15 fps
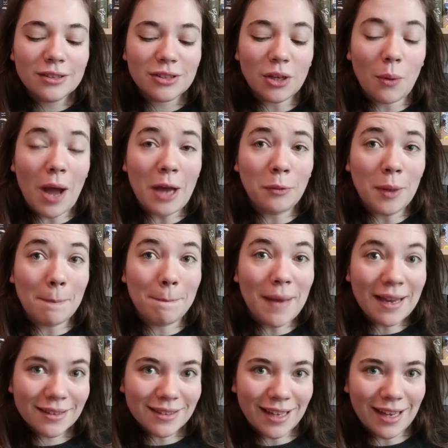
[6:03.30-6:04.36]
So I went
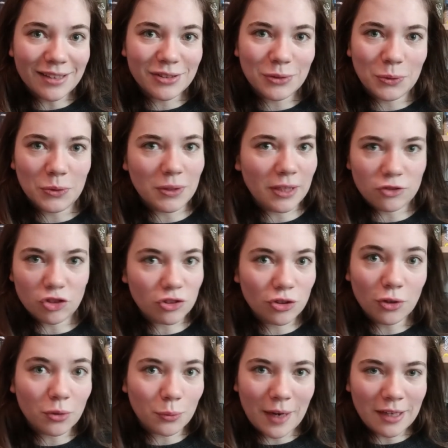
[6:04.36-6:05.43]
back to high school and just
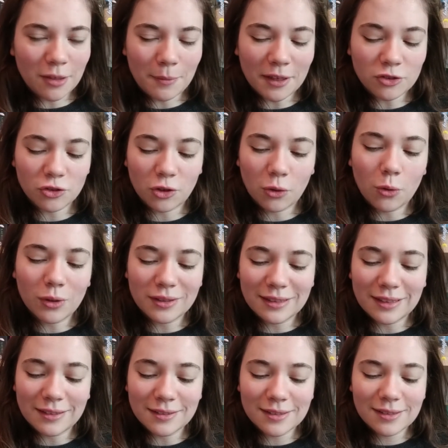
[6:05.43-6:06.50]
took random extra
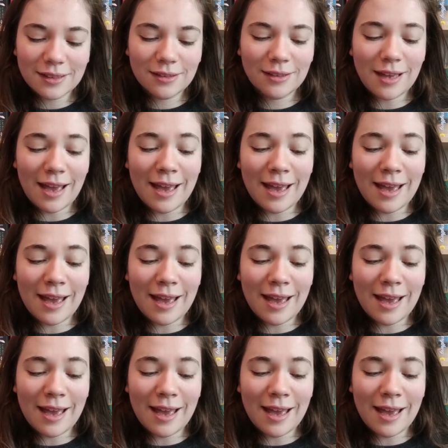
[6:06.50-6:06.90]
courses.